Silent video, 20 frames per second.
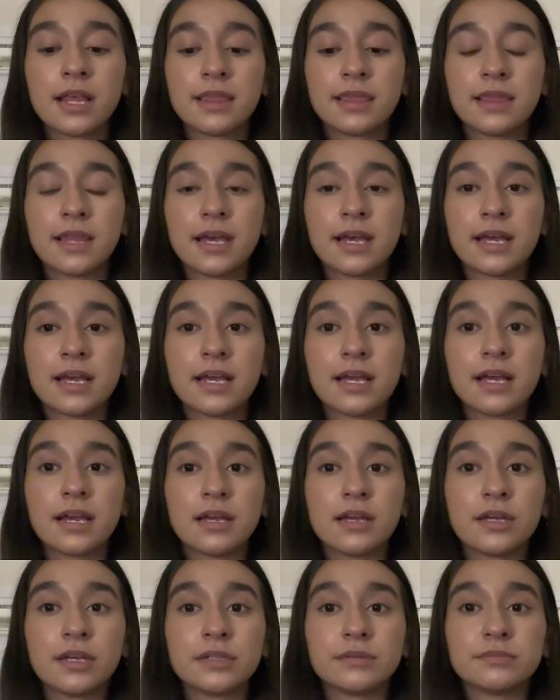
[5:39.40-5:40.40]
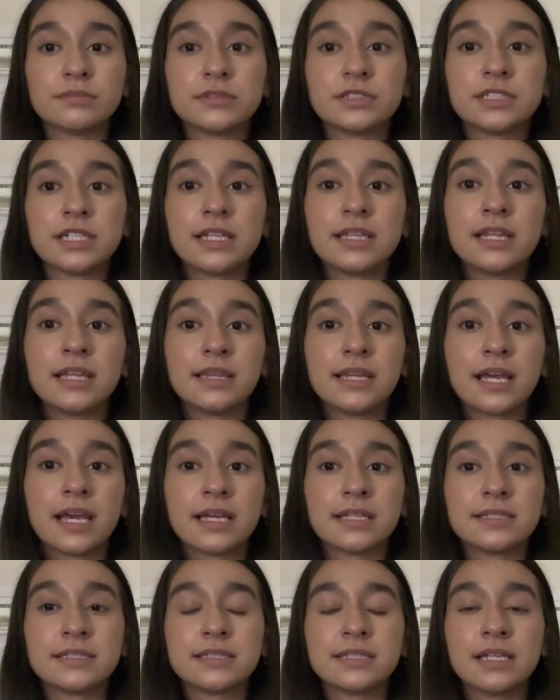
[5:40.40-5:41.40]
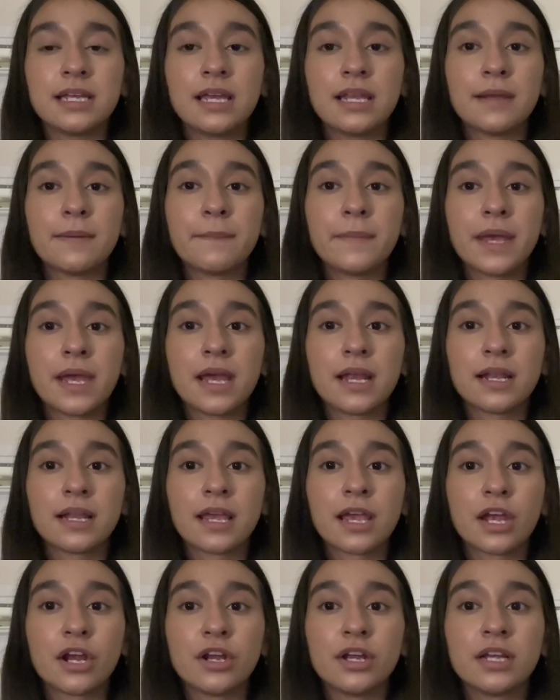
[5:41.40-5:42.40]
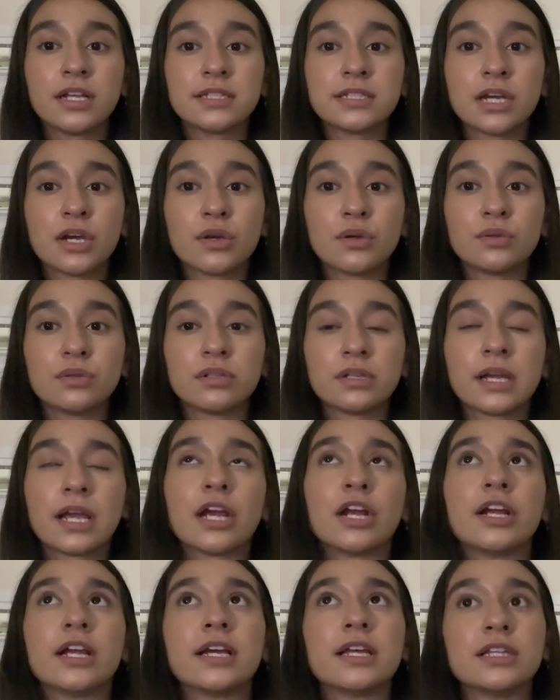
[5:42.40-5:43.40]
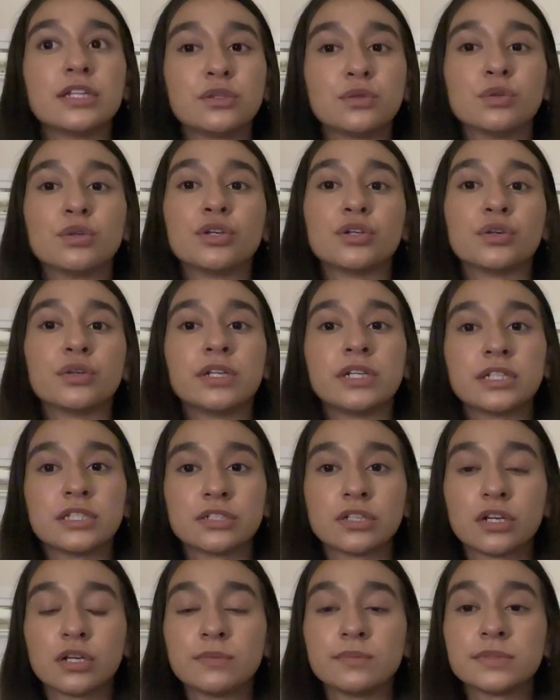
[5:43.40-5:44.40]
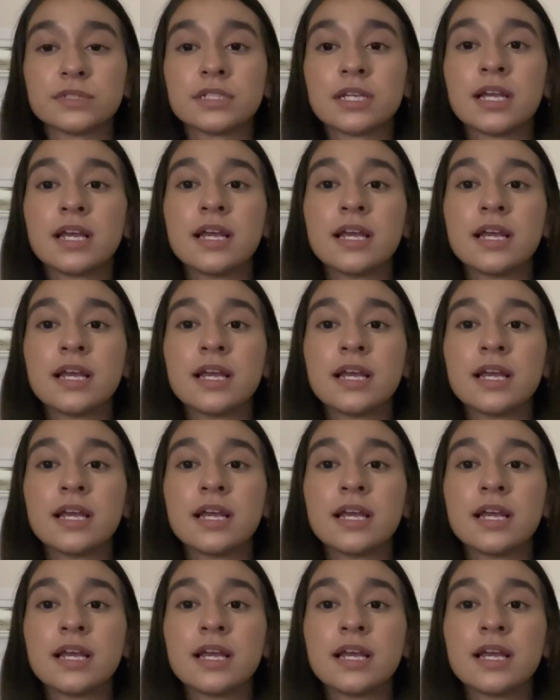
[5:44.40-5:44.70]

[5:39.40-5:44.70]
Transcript: that um, said that they had seen a man carrying down carrying a little girl in his arms